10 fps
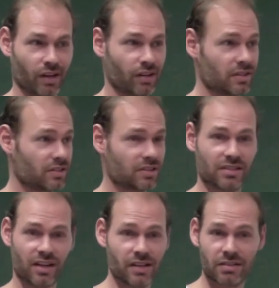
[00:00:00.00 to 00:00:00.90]
and then it
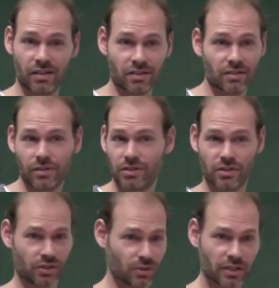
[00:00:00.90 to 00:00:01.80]
just stays there, so they
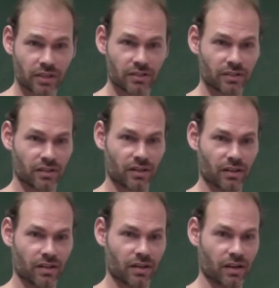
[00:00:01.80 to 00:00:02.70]
just use it.
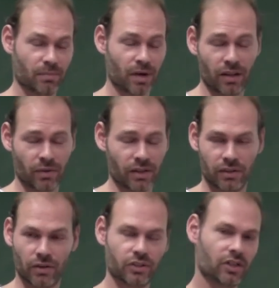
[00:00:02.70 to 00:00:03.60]
And by the way, they
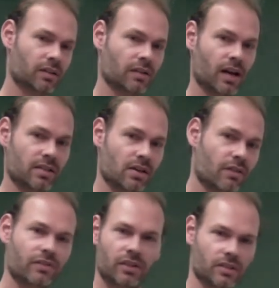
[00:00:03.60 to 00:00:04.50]
don't shut the lights
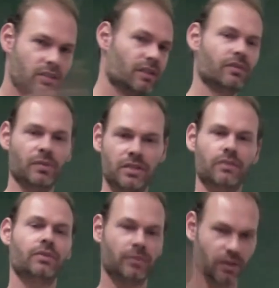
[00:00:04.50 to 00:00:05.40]
off, they just leave the
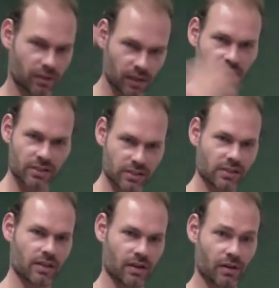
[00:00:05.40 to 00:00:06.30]
meeting room and all the lights
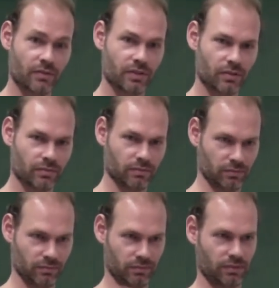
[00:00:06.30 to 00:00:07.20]
just stay off. So,
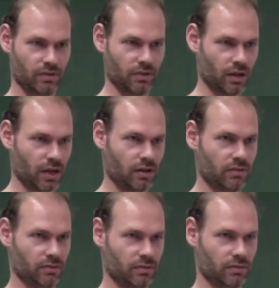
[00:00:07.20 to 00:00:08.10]

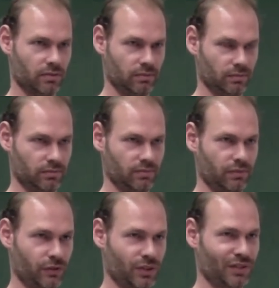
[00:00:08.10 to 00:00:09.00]
okay,
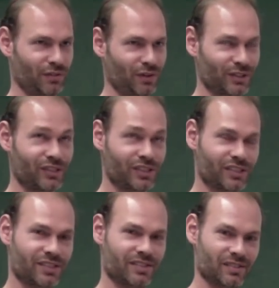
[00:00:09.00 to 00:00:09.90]
first of all,
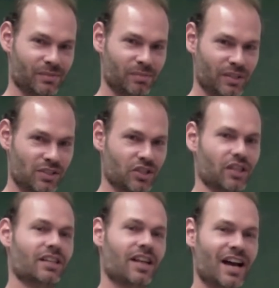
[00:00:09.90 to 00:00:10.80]
just please
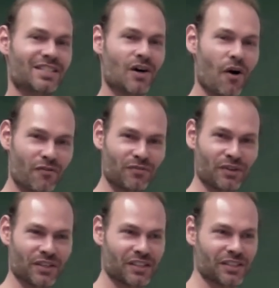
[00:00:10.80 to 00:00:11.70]
shut the lights off
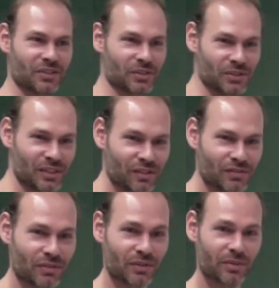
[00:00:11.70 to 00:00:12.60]
when you leave
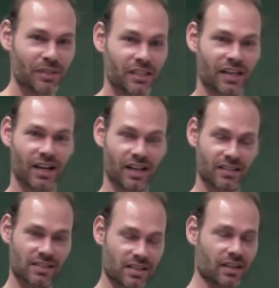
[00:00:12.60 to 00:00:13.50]
the room, and
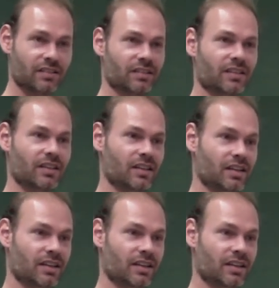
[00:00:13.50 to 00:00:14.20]
second thing,